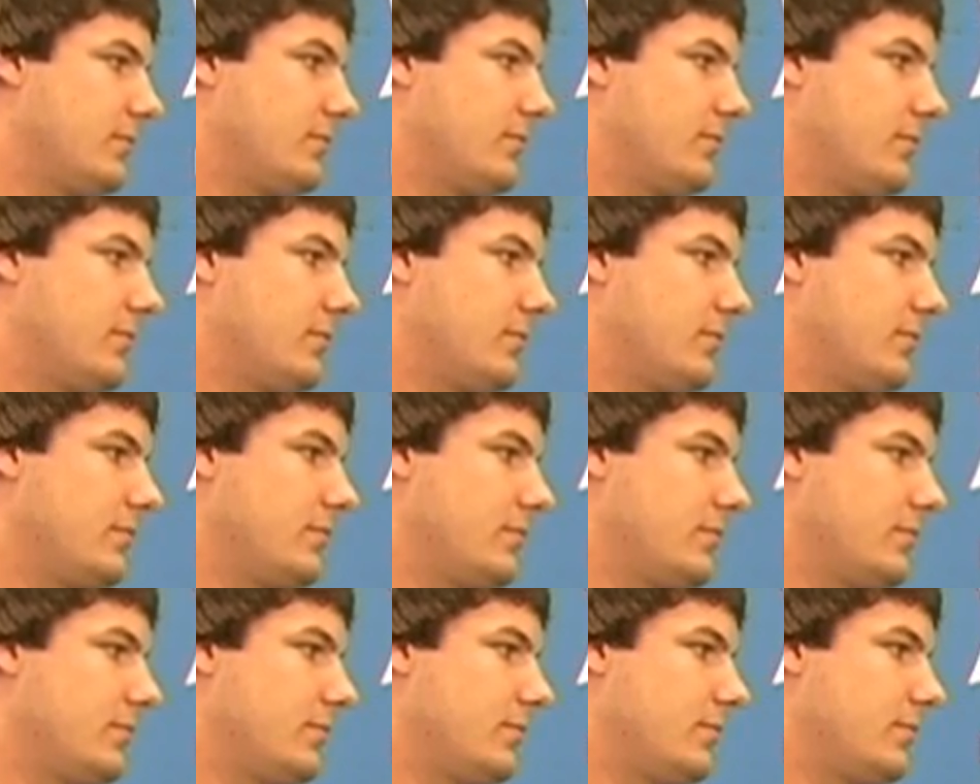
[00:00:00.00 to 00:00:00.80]

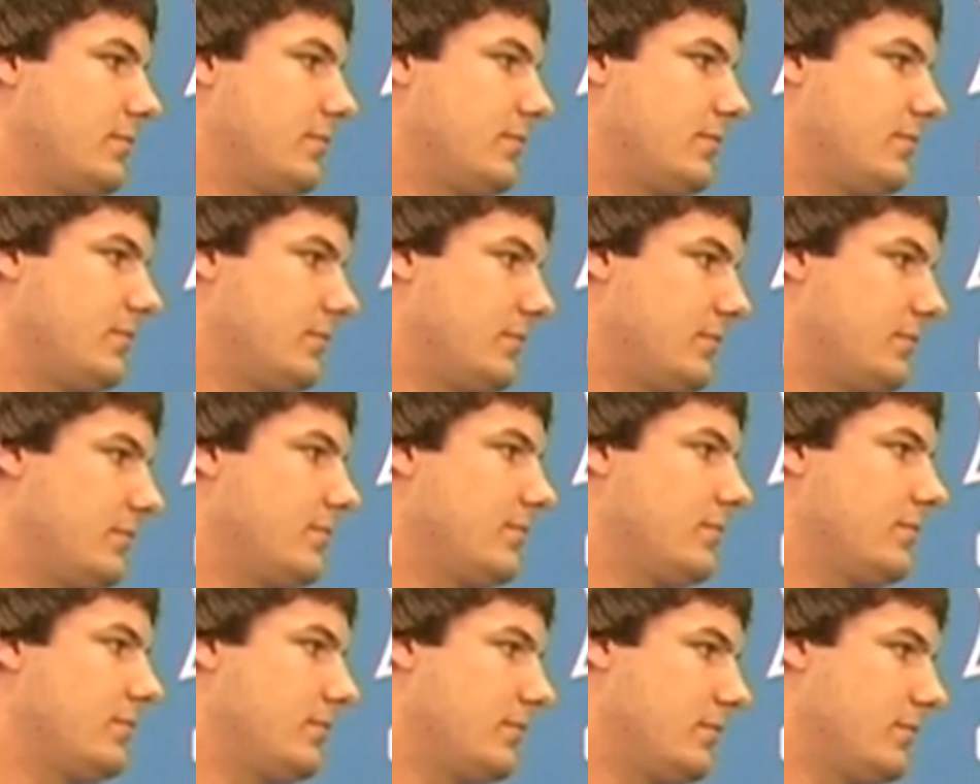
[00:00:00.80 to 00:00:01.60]

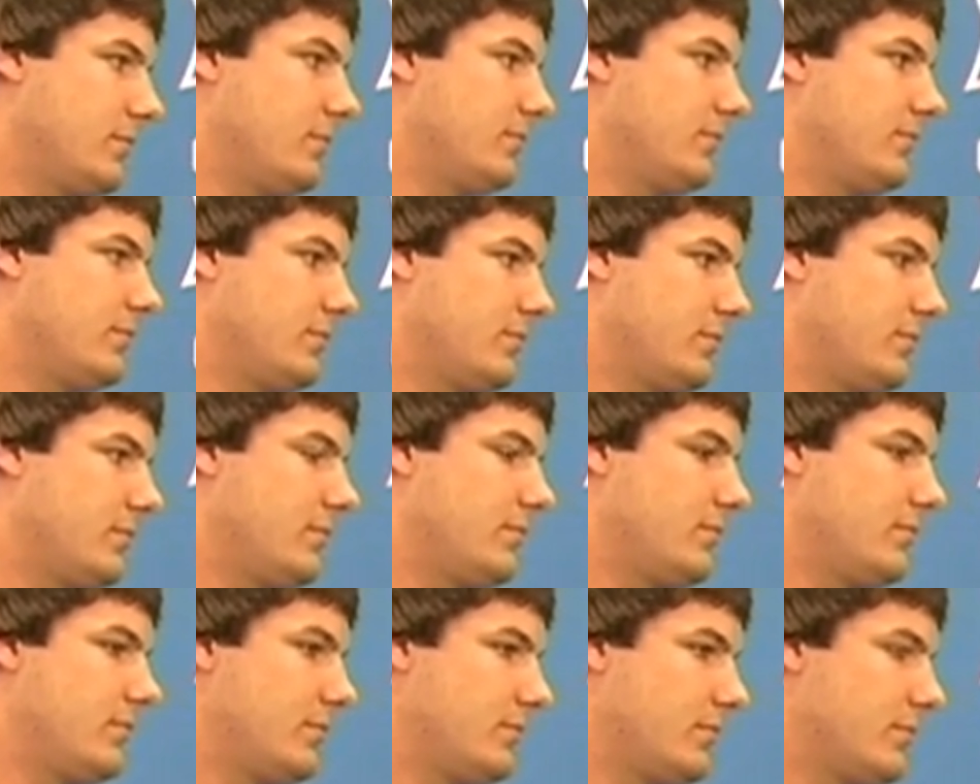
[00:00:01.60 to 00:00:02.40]

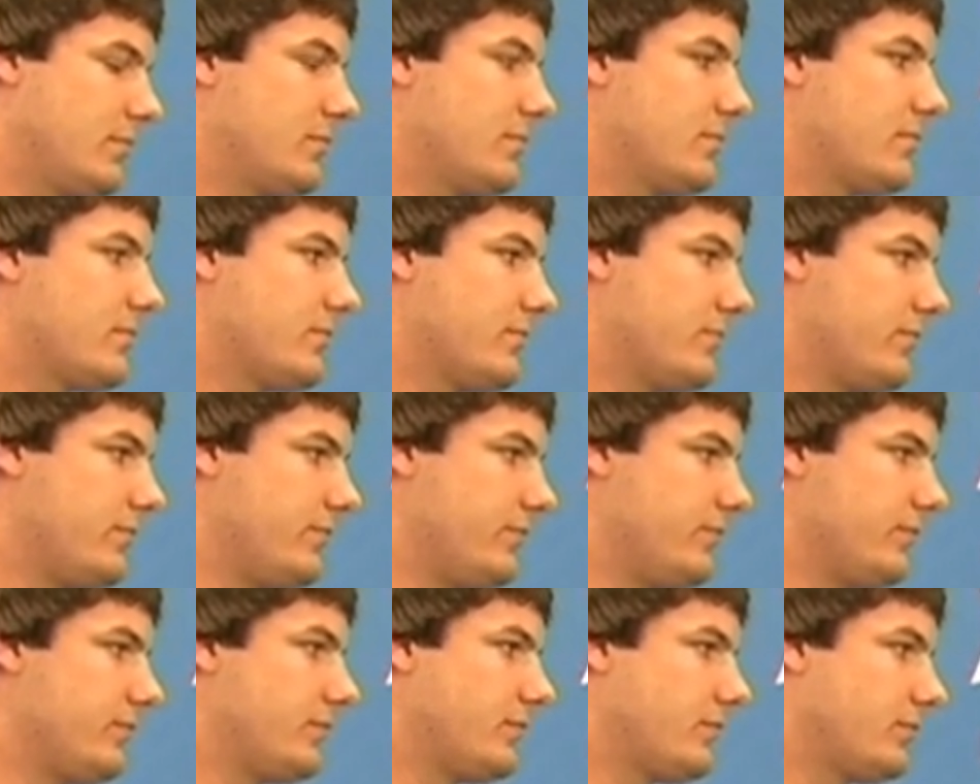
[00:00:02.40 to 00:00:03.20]

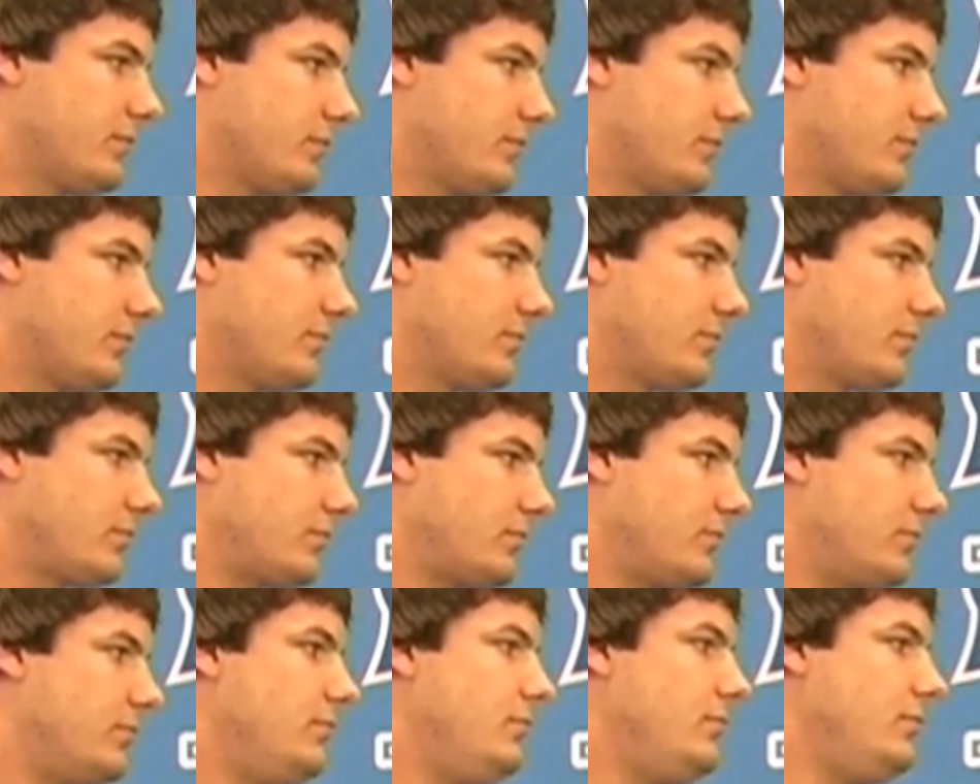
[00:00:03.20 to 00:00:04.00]

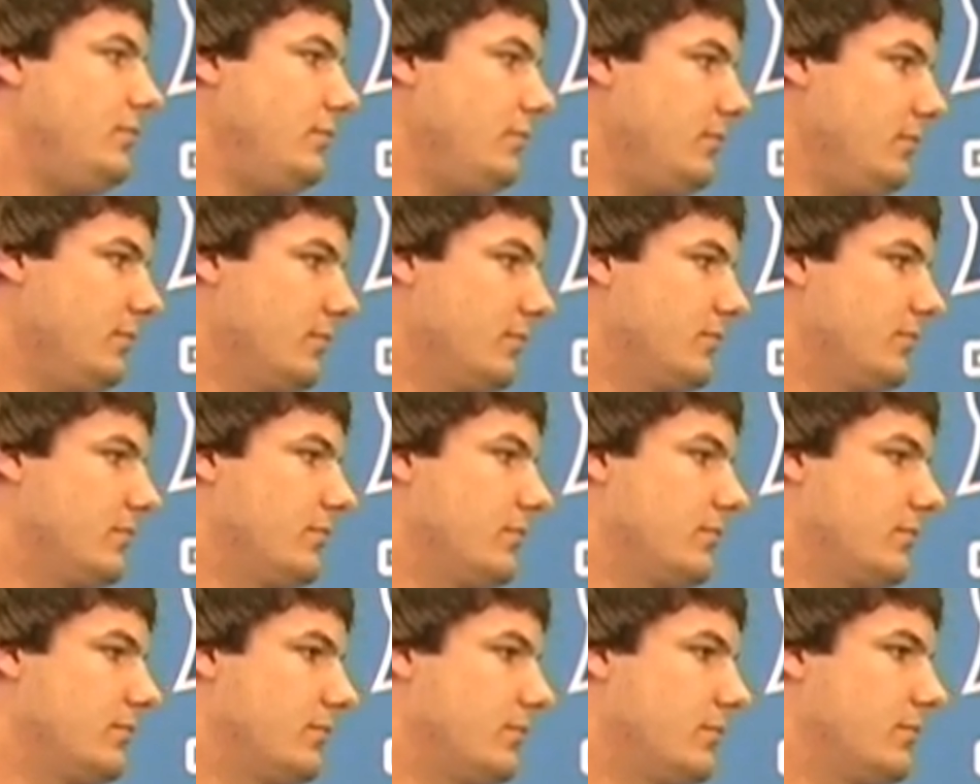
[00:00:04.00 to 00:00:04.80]

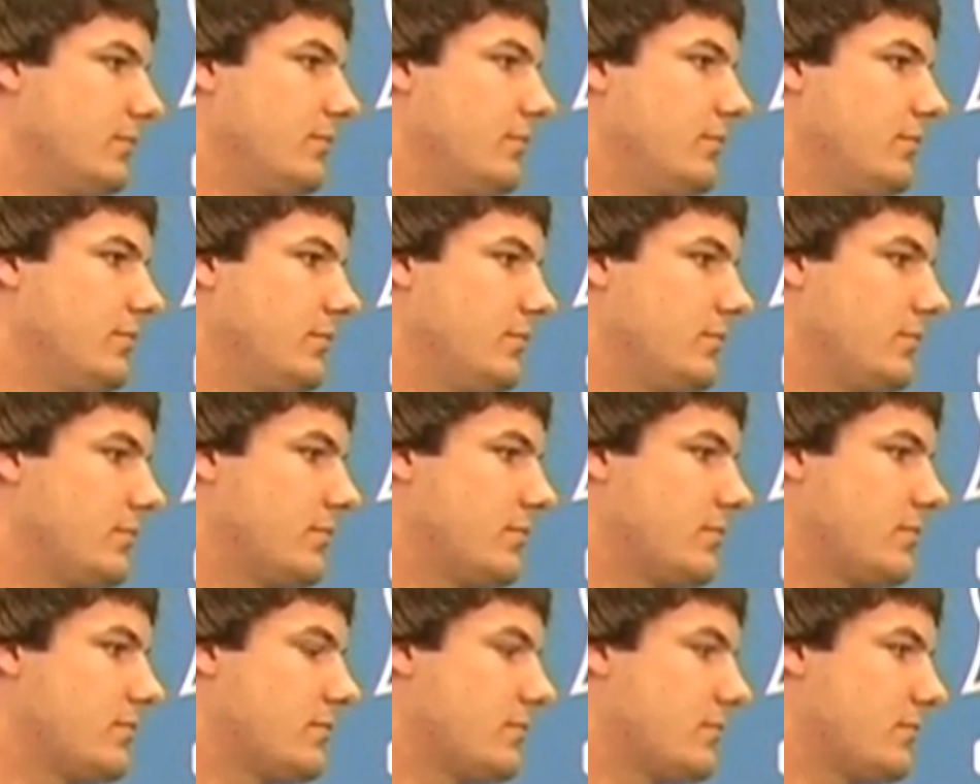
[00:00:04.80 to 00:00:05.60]

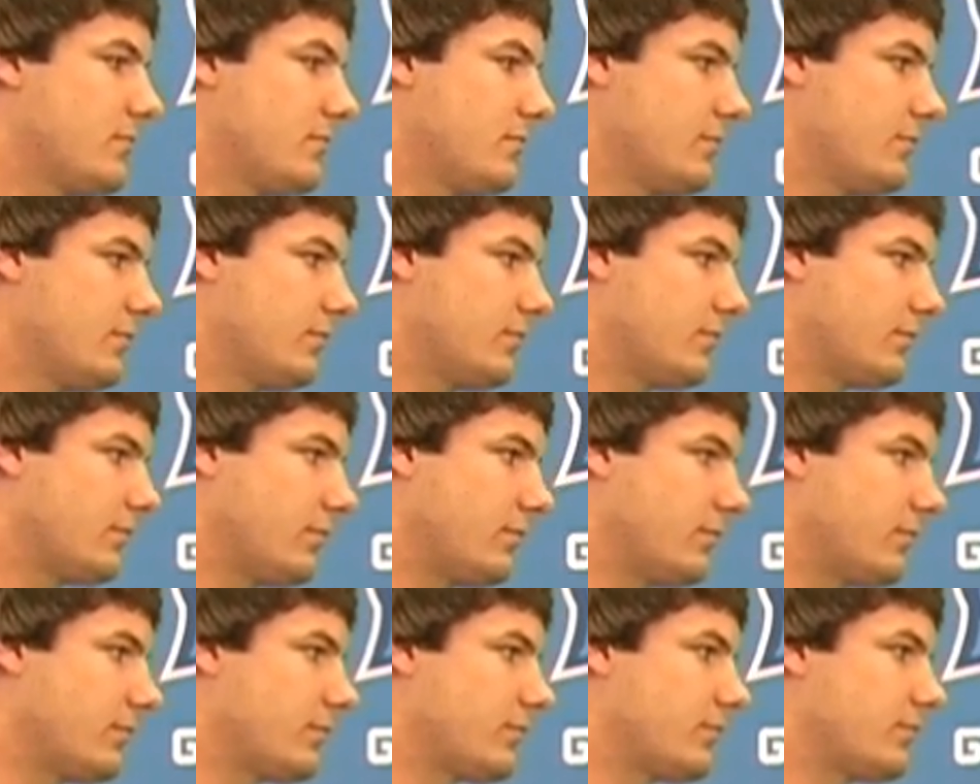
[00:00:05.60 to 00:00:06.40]

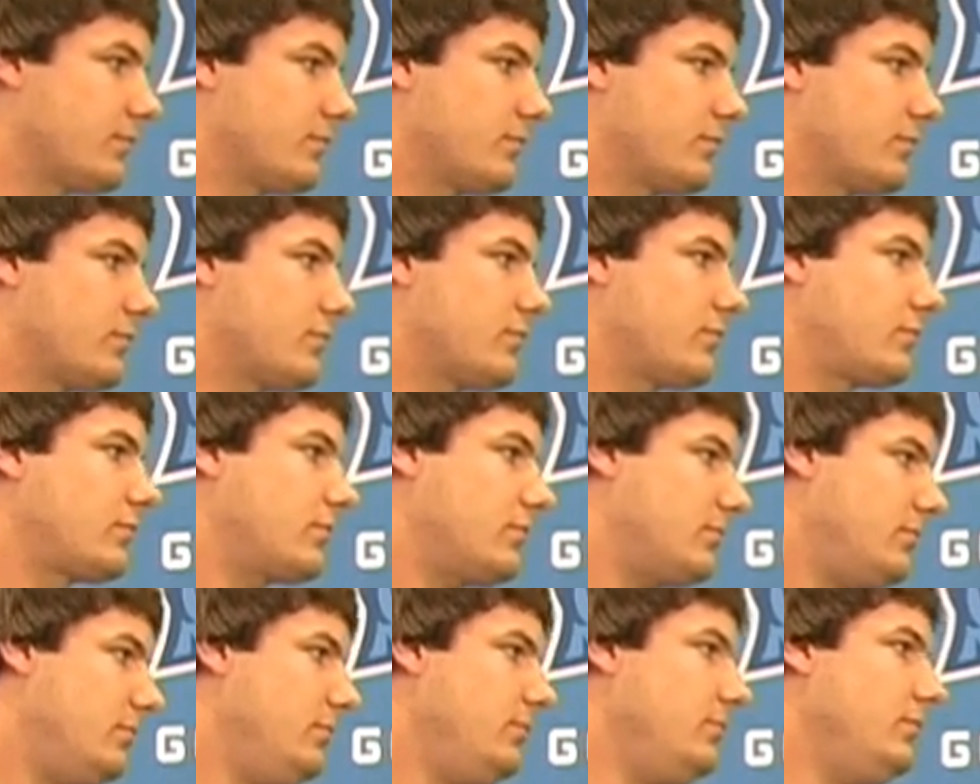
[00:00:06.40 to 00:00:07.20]

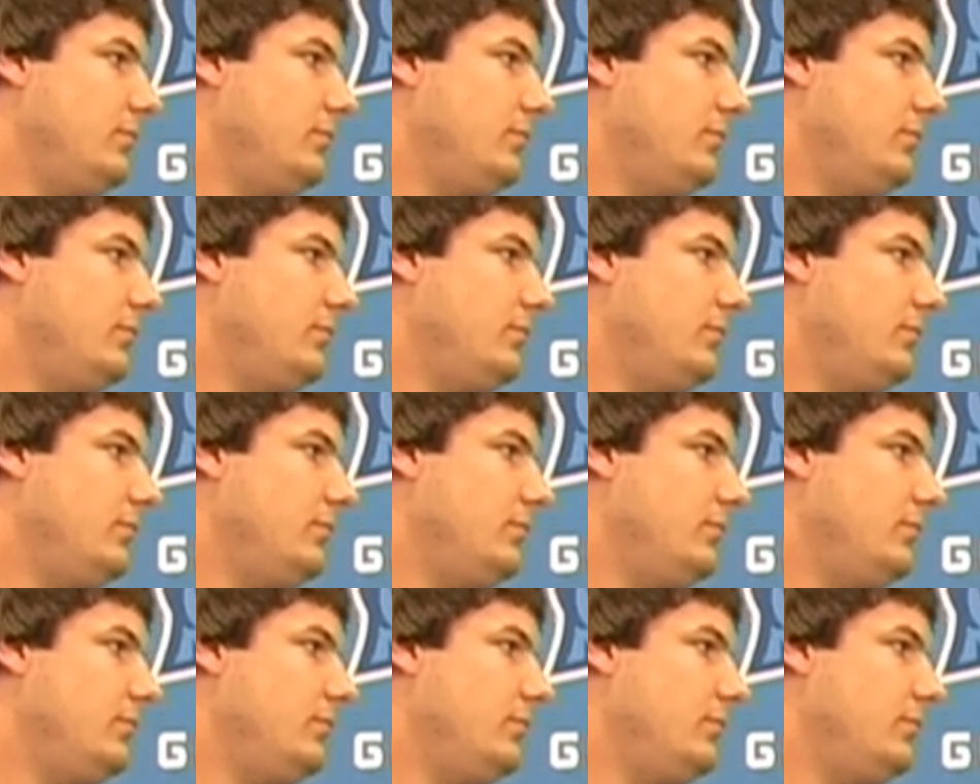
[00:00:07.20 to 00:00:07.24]
No words are spoken by the person on screen.